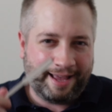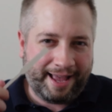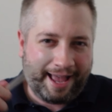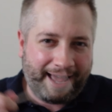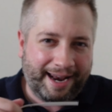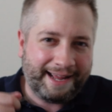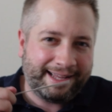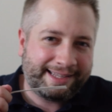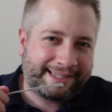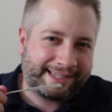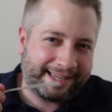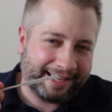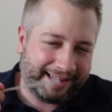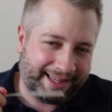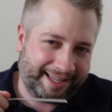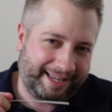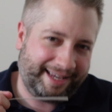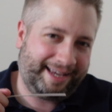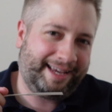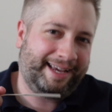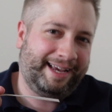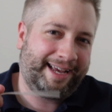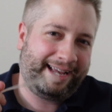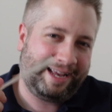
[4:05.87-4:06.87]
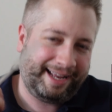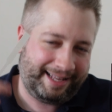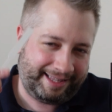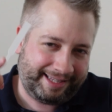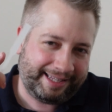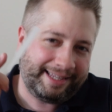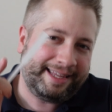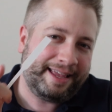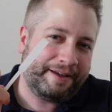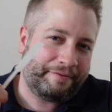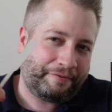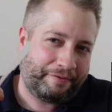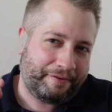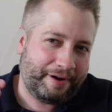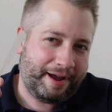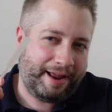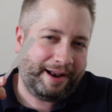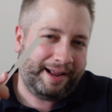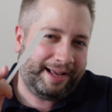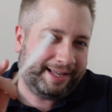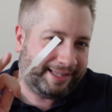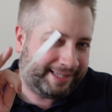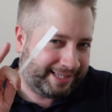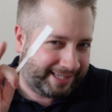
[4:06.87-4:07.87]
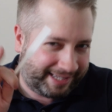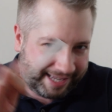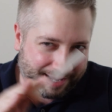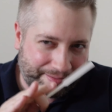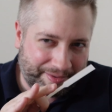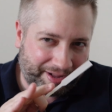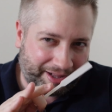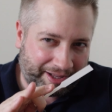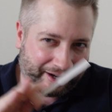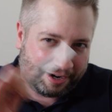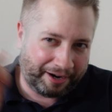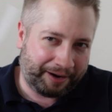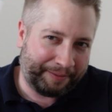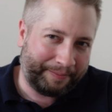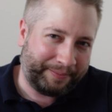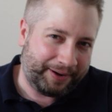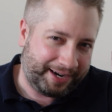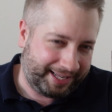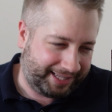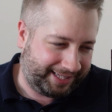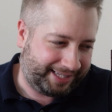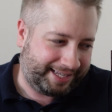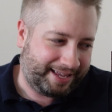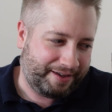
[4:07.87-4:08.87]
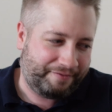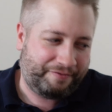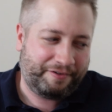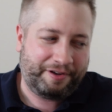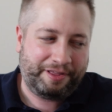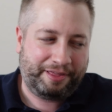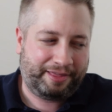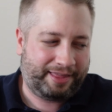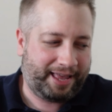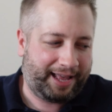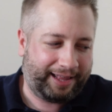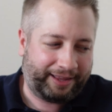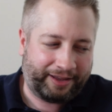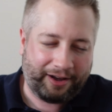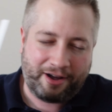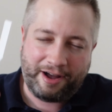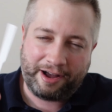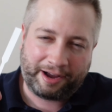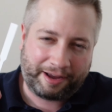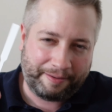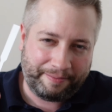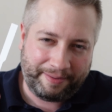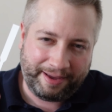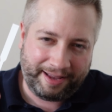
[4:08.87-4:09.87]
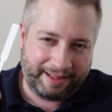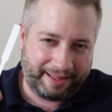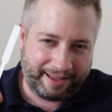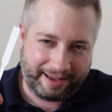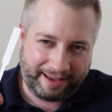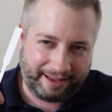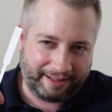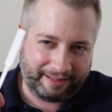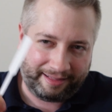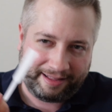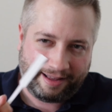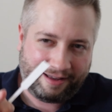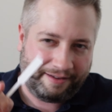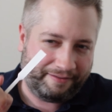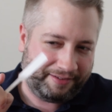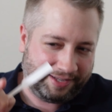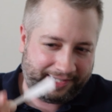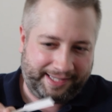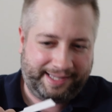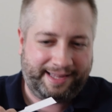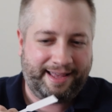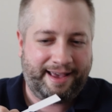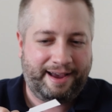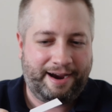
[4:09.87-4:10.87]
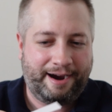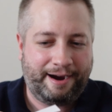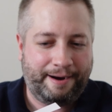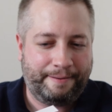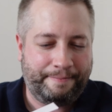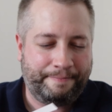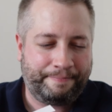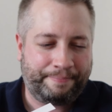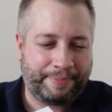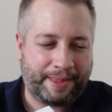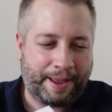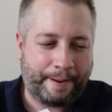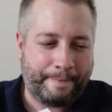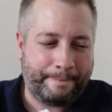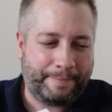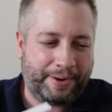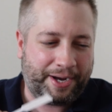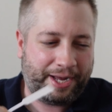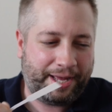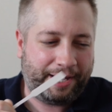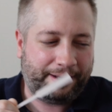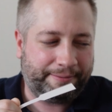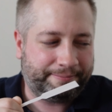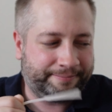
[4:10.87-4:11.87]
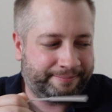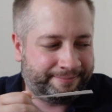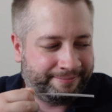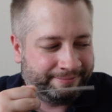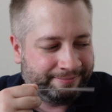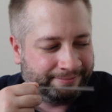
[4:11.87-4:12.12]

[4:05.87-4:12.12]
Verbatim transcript: And instantly, it's different. It's similar, but it's different. That Tonka bean that you love is there, but